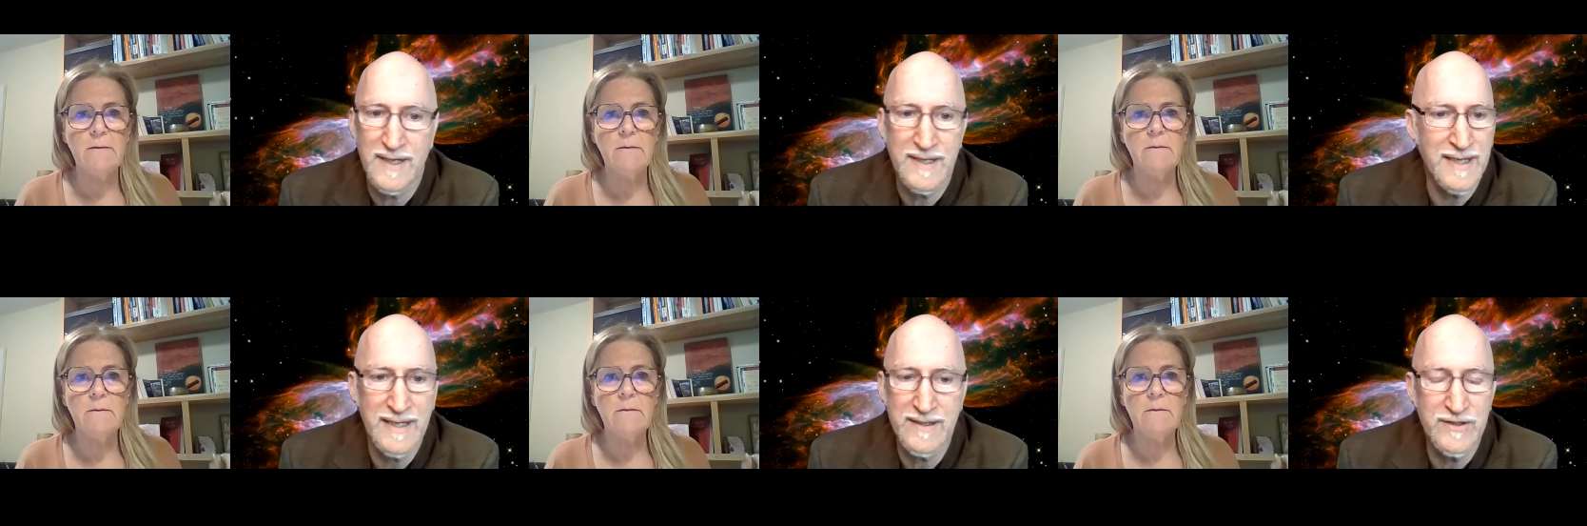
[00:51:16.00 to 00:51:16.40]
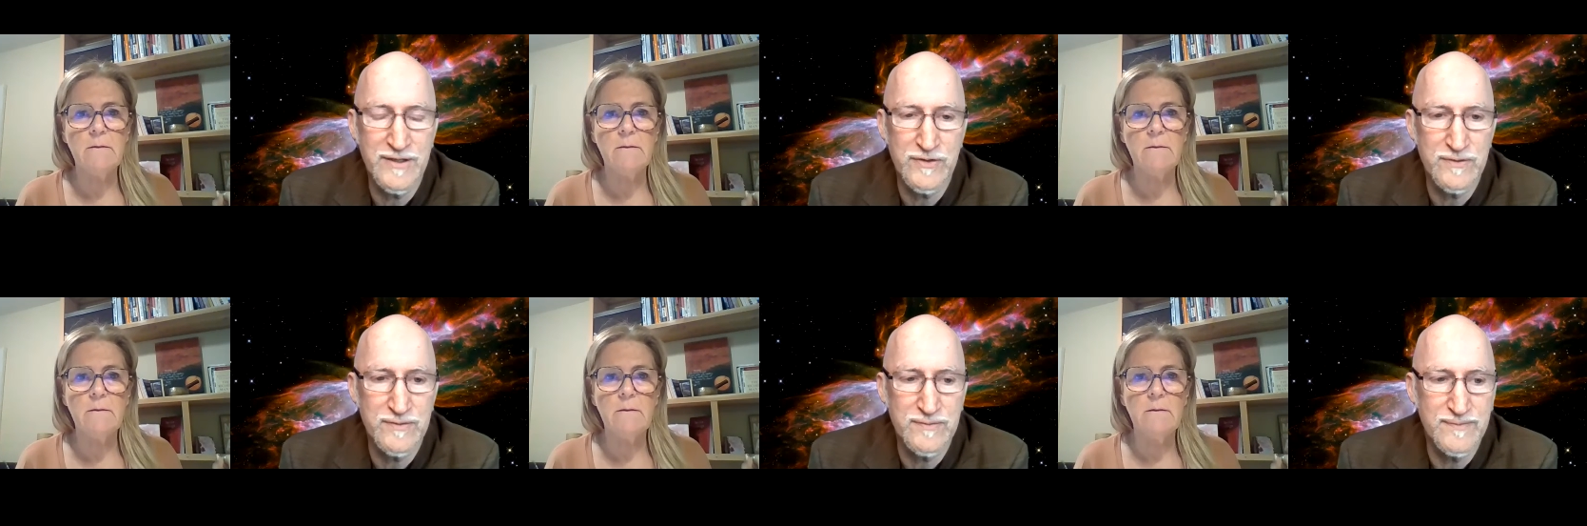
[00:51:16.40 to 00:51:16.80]
Speaker 1: I can't
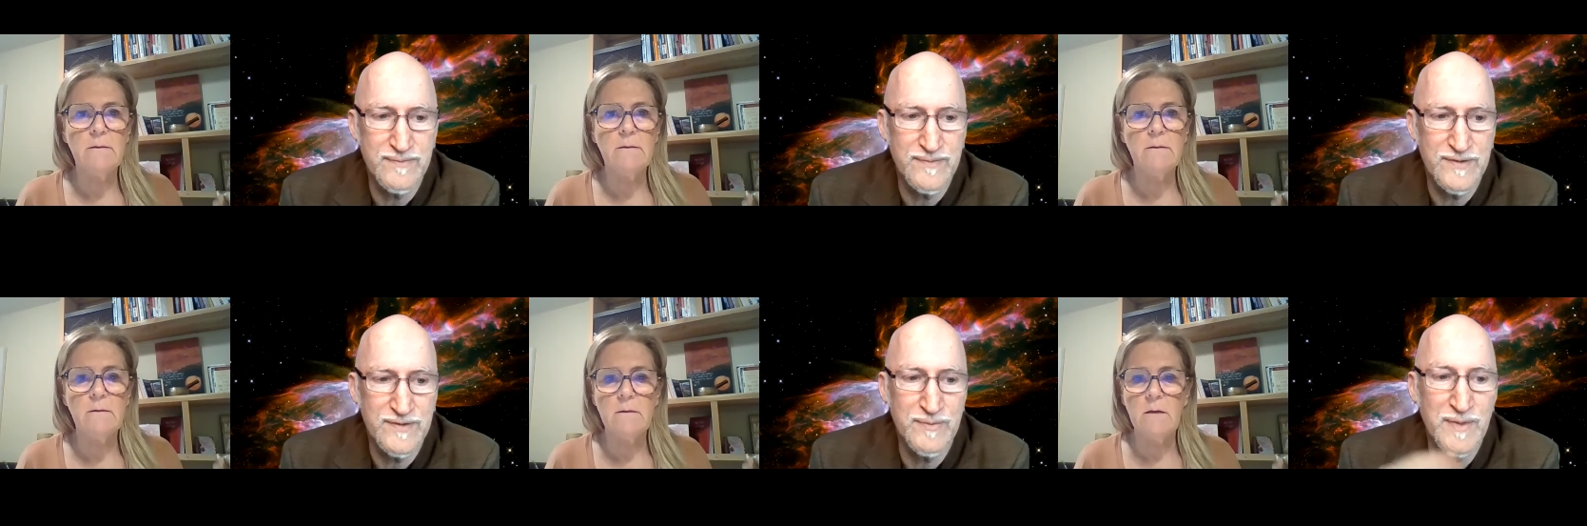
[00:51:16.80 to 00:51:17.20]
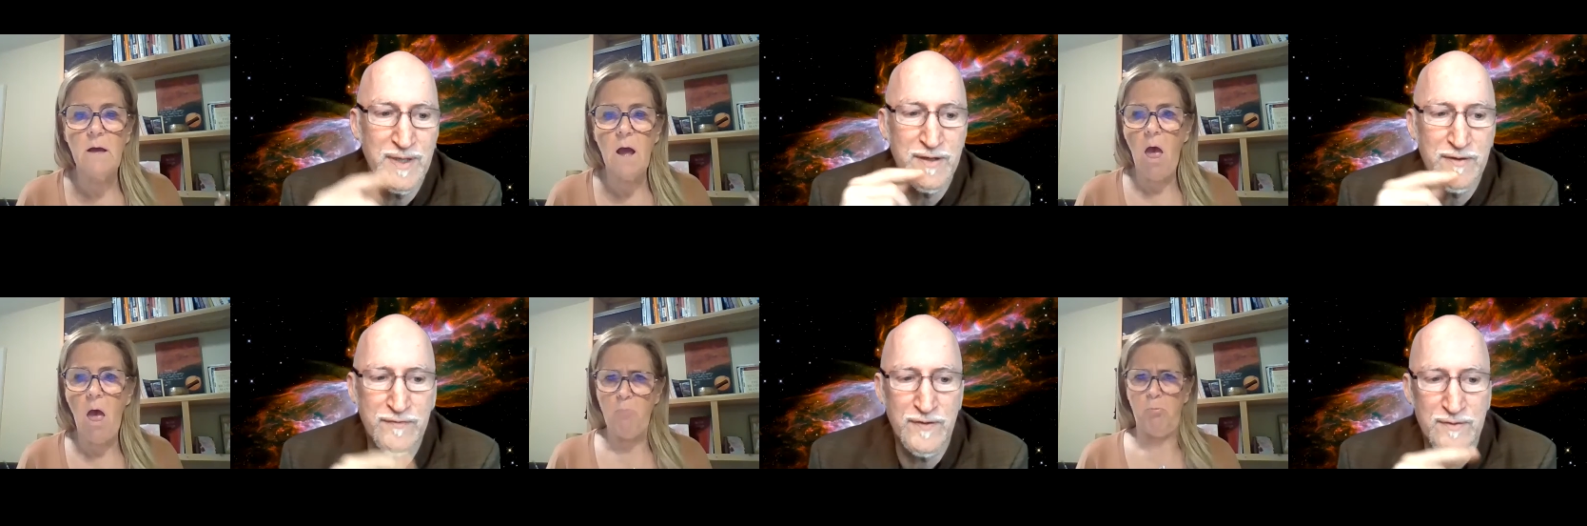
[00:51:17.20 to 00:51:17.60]
hear you. Your
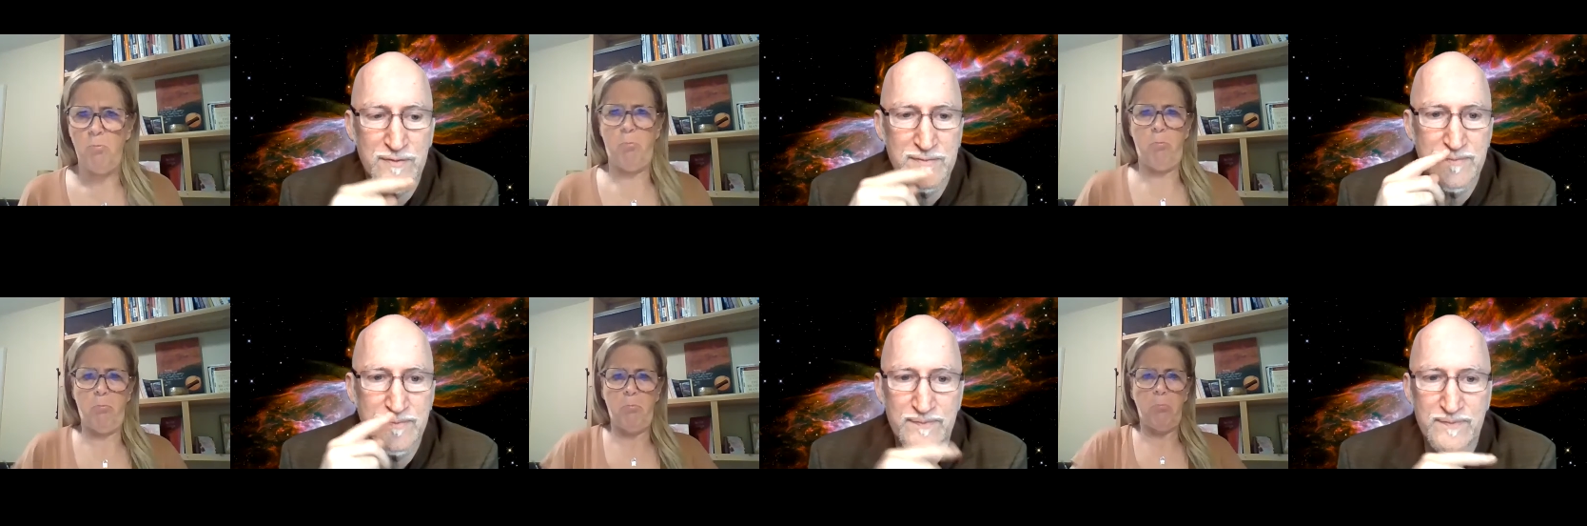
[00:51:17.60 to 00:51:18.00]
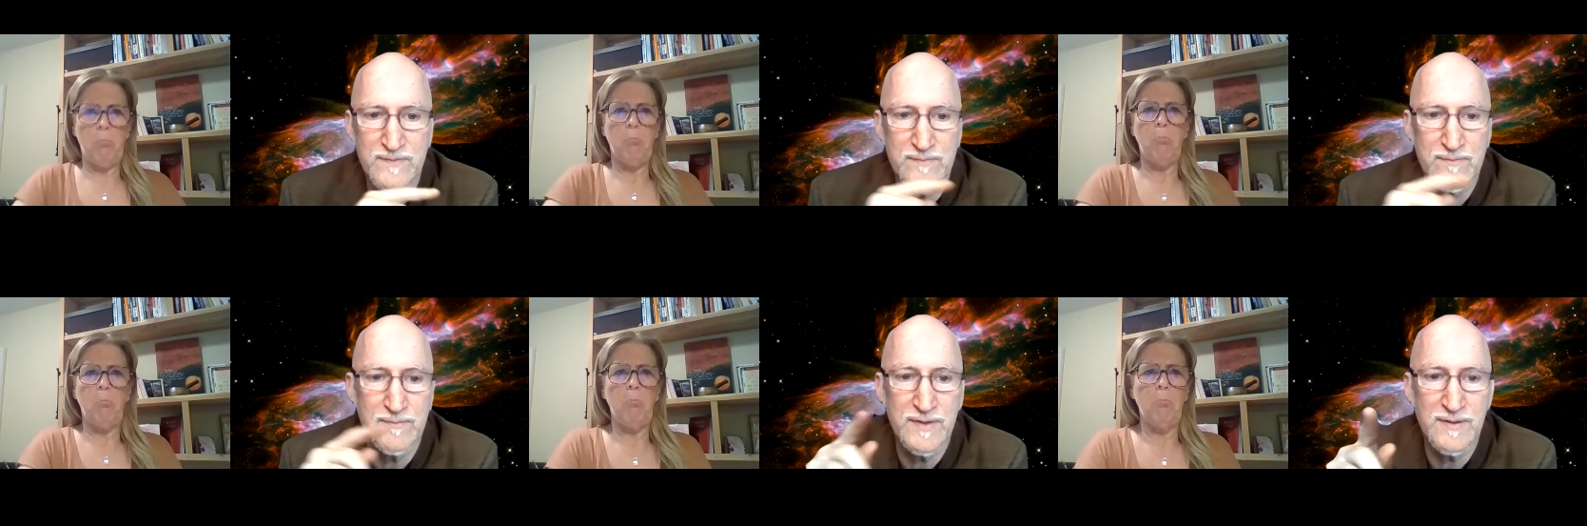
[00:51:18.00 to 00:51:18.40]
microphone,
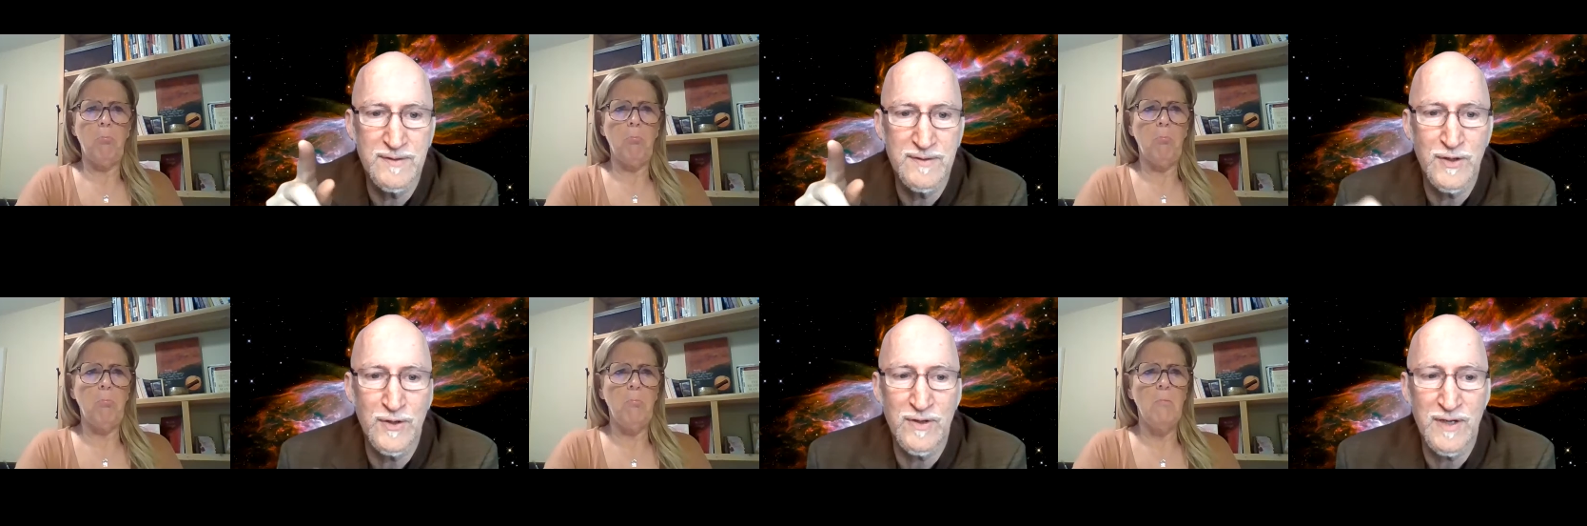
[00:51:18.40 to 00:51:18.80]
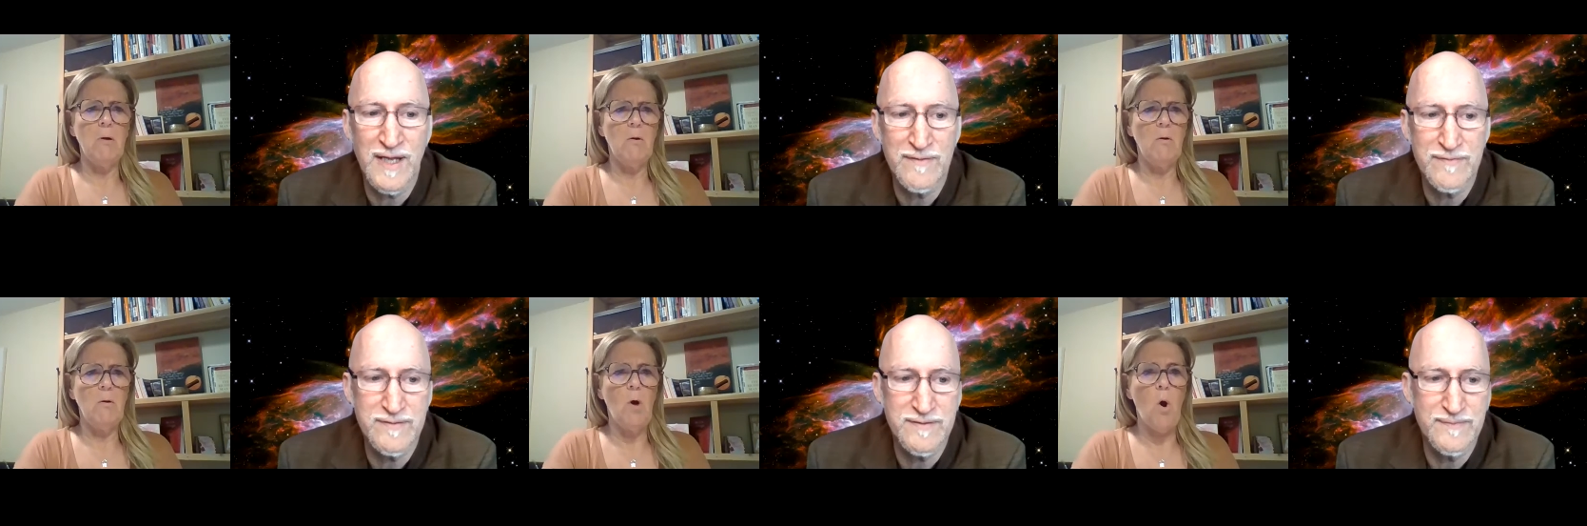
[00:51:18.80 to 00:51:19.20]
lower
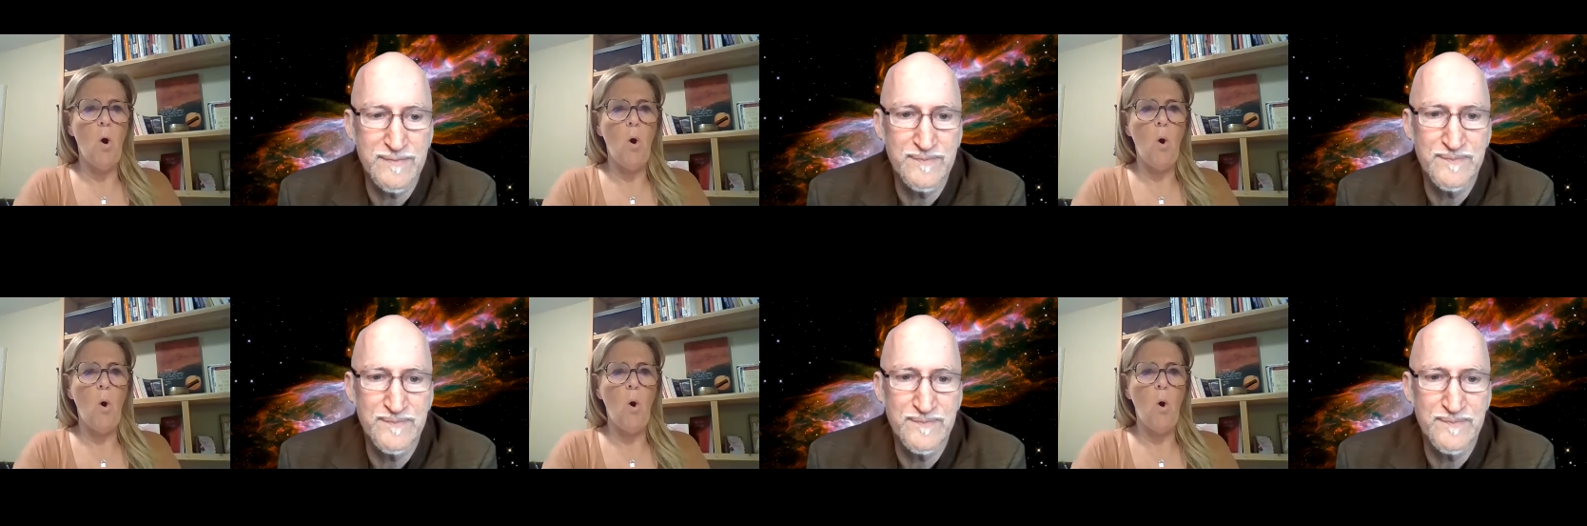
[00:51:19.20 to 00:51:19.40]
left.